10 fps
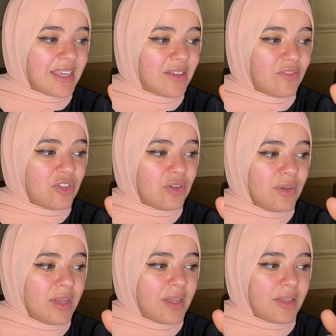I can give
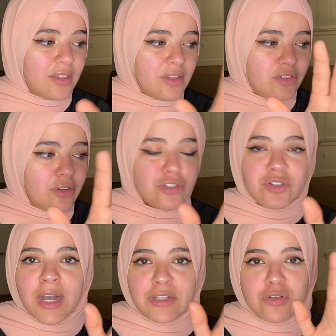you, don't
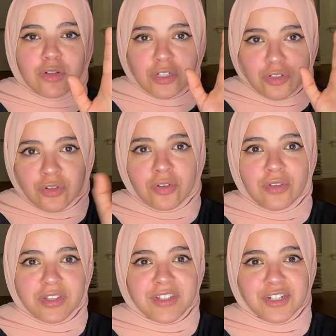try to
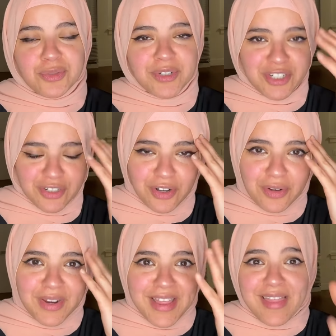control the situation. You're
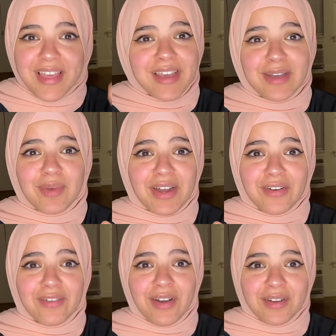already thinking
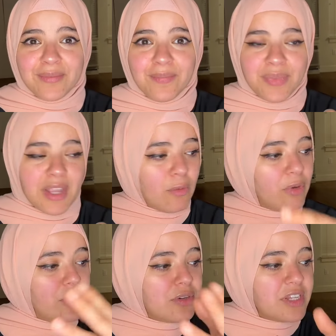about it wrong.
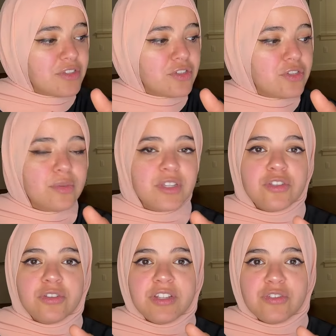What you need to do
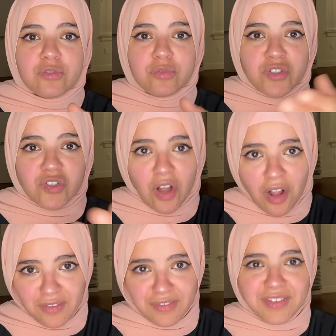is you need to
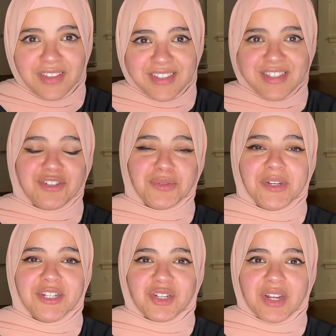resolve the
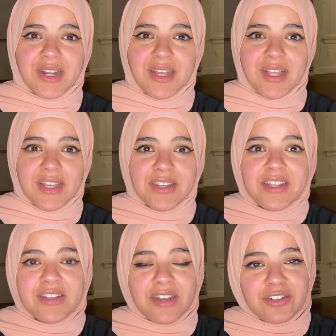situation.
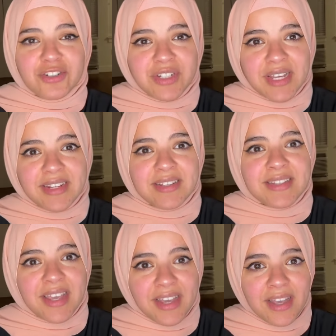You need to understand
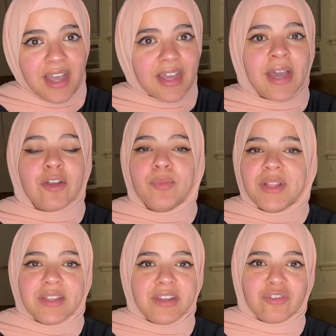and take
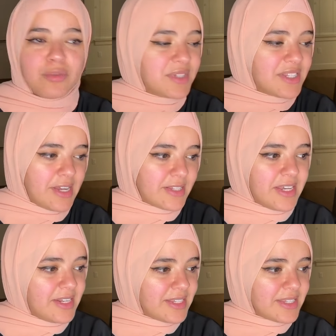accountability for
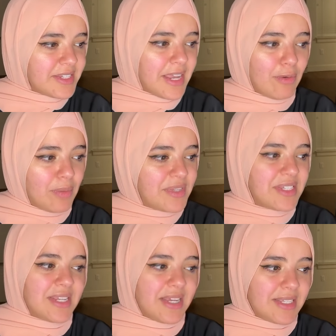mistakes. He doesn't say what
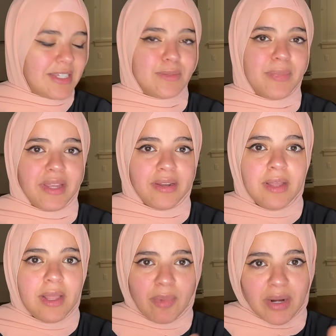mistakes he's made,
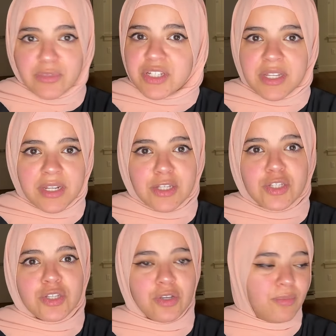but I'm just gonna
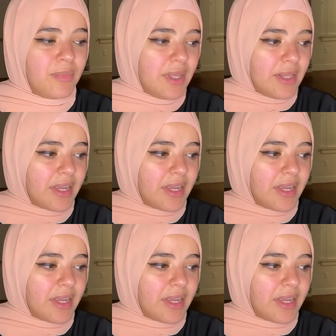assume.